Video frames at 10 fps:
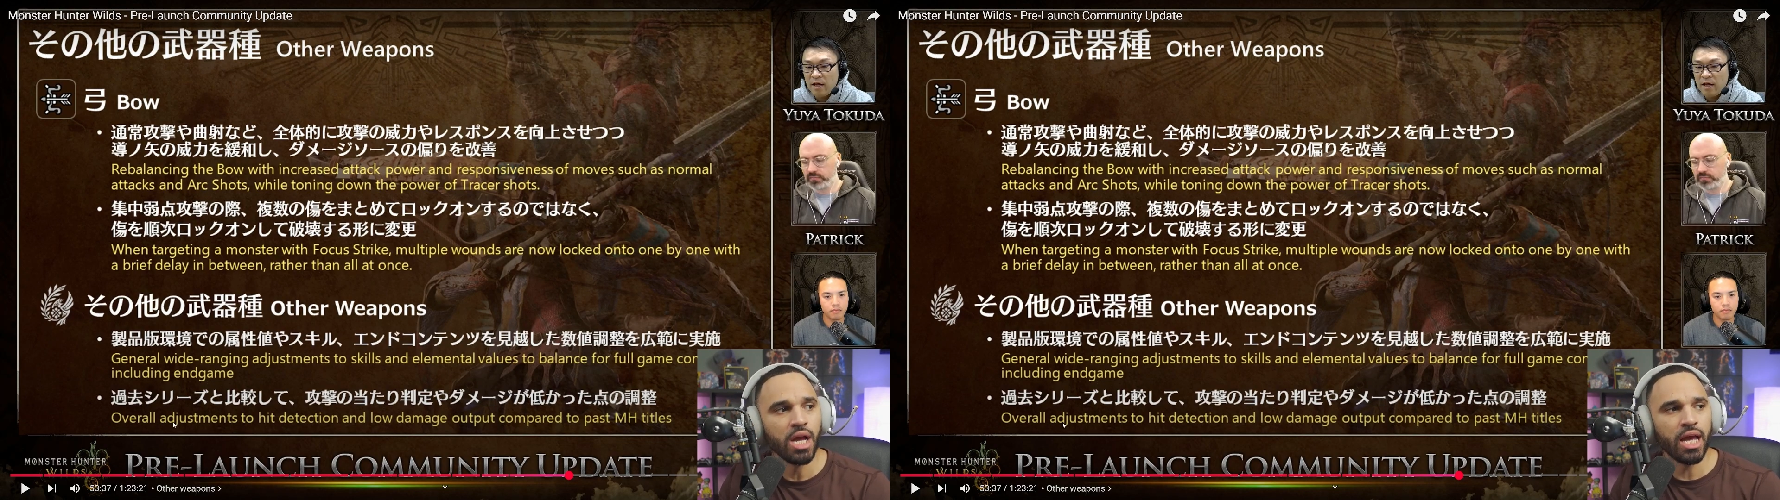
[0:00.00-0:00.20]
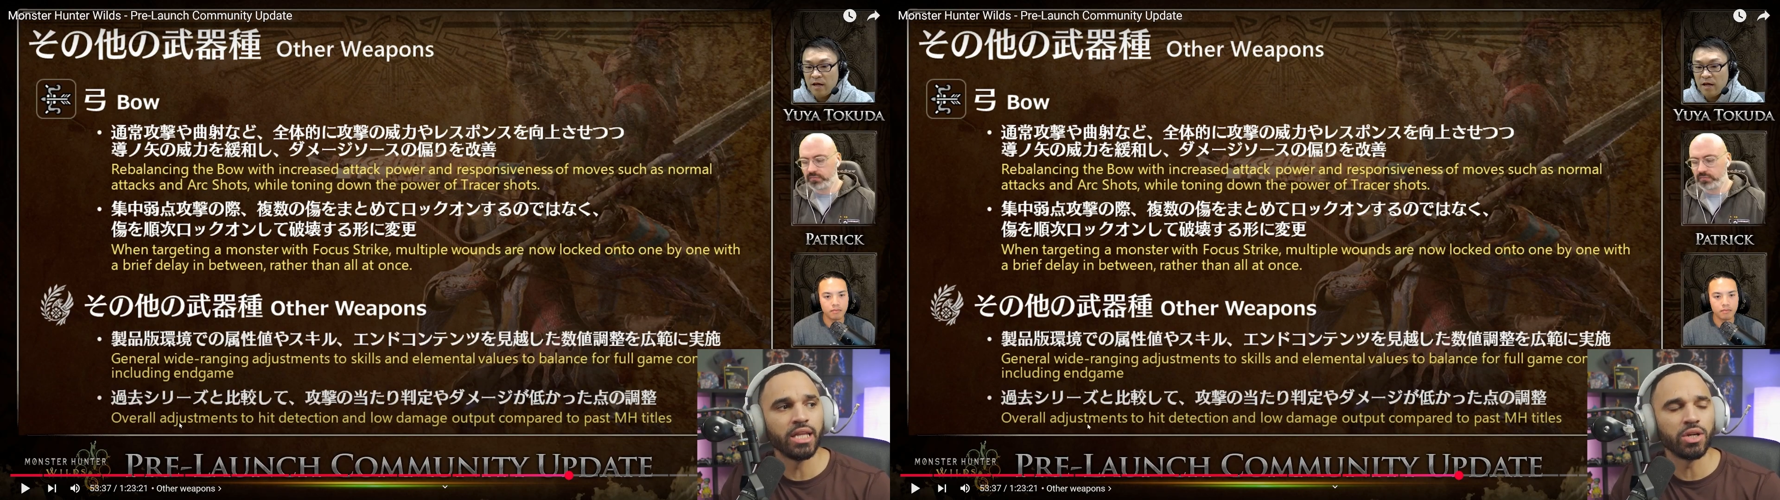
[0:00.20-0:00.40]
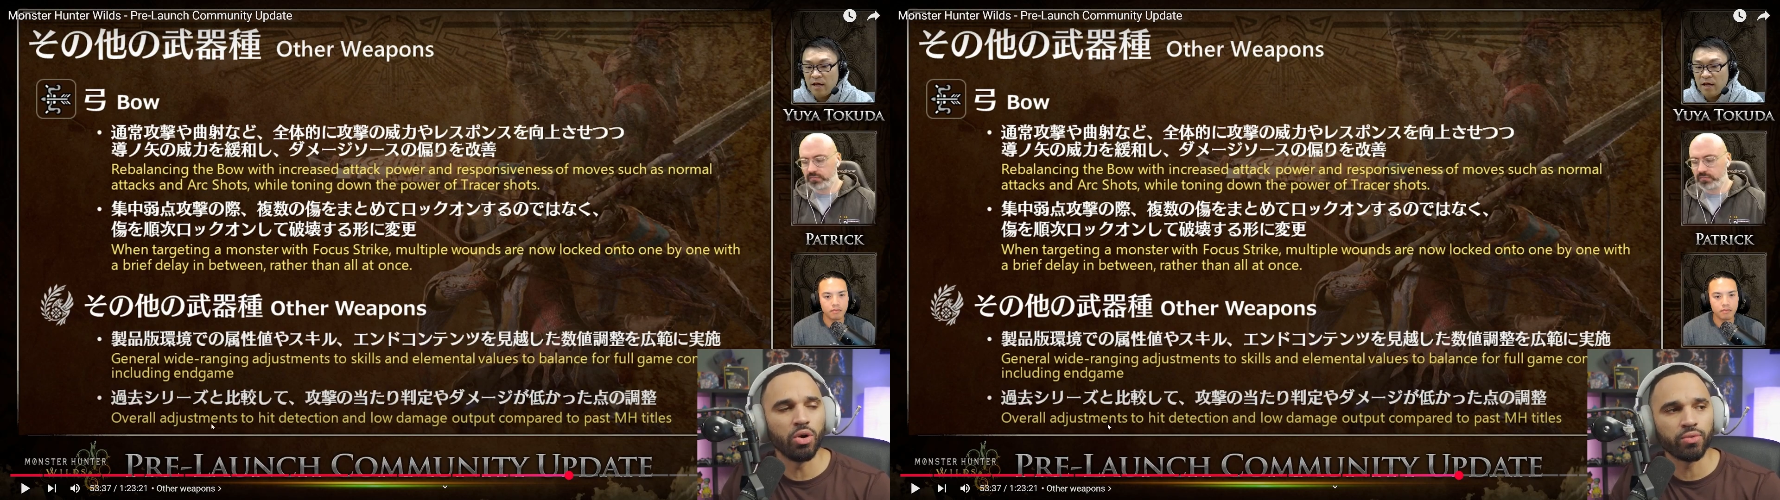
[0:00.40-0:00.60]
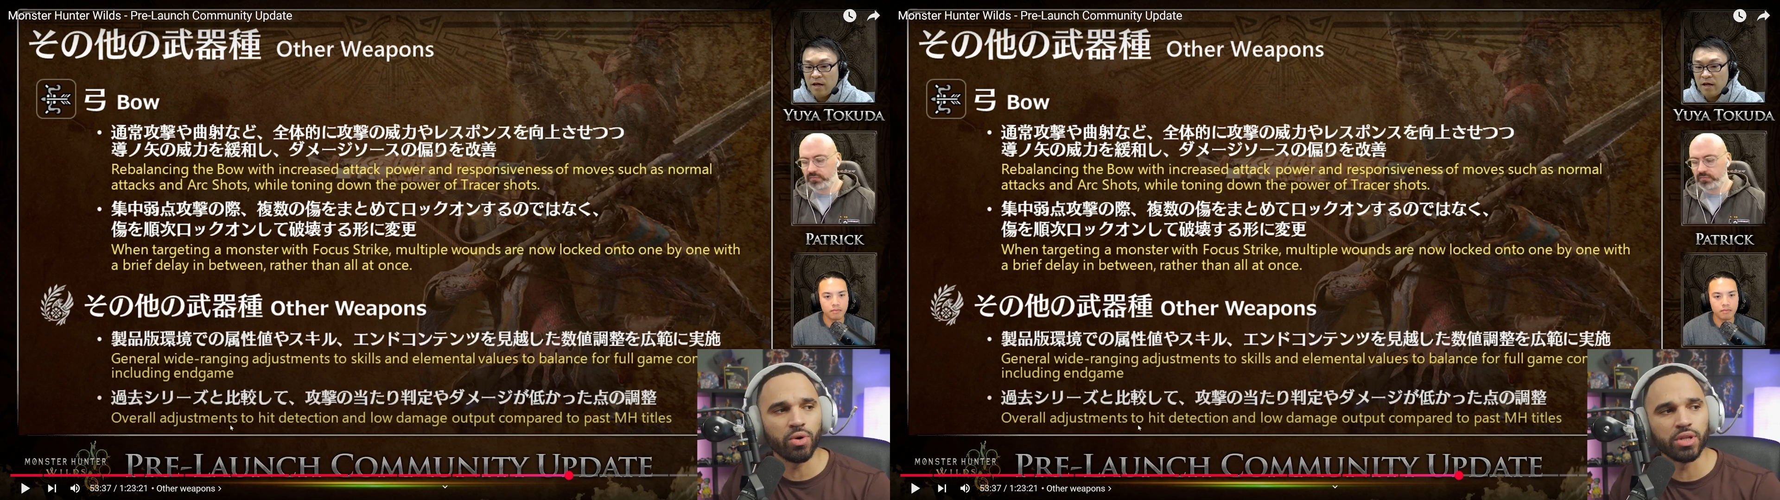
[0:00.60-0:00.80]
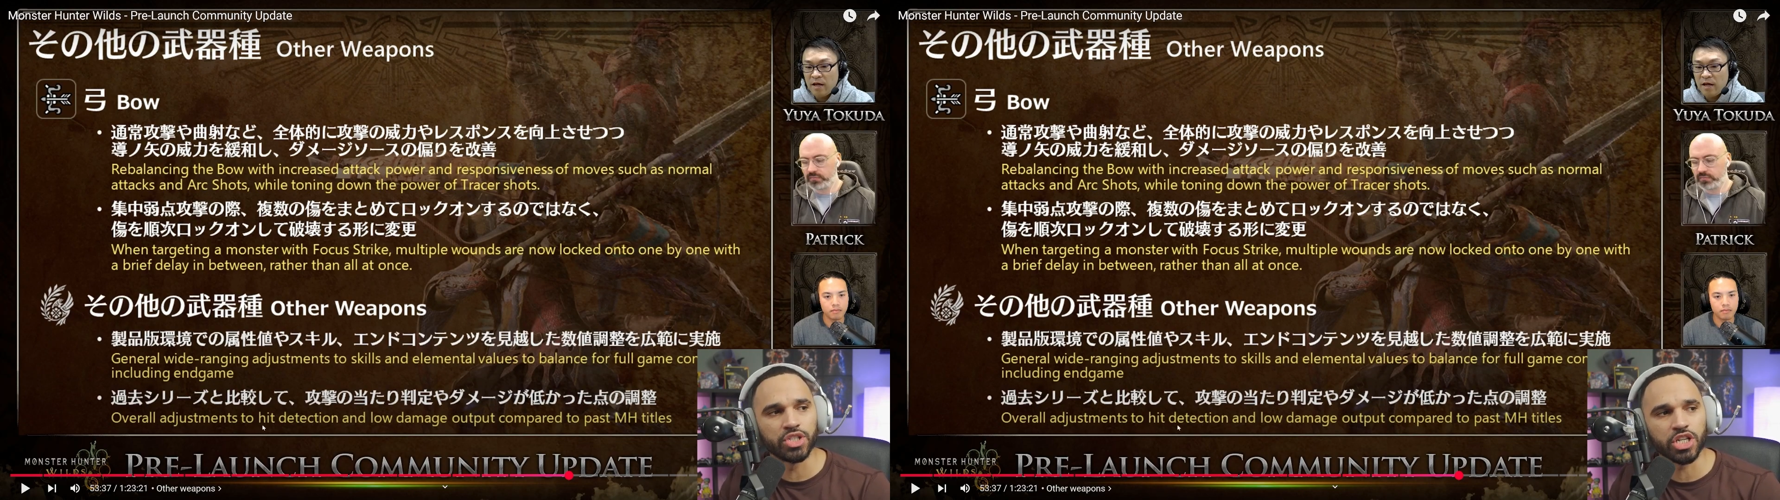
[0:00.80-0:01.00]
and then
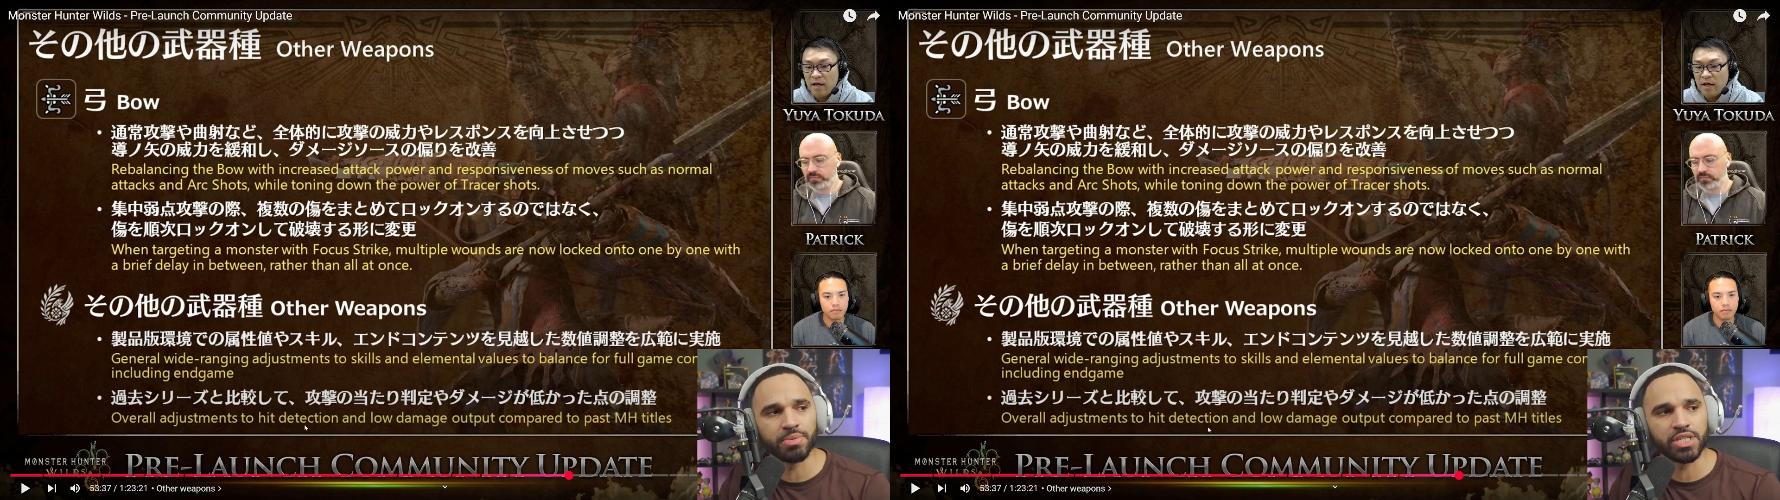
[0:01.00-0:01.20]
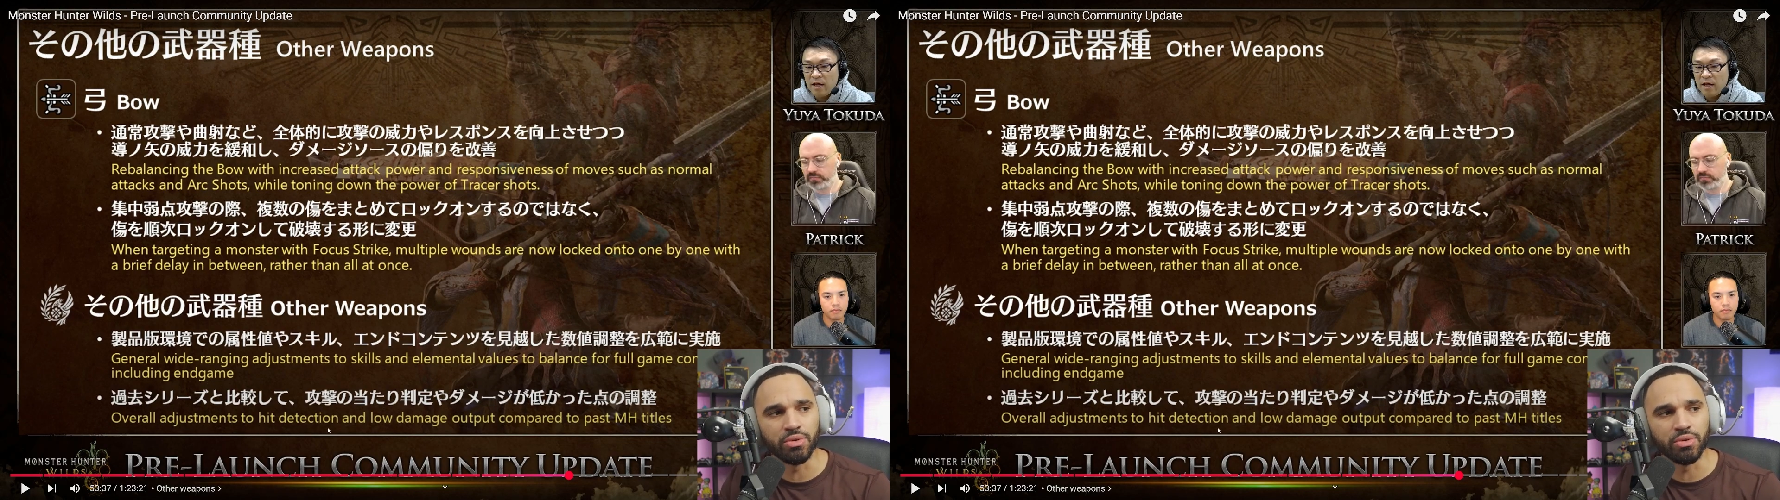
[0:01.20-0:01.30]
overall adjustments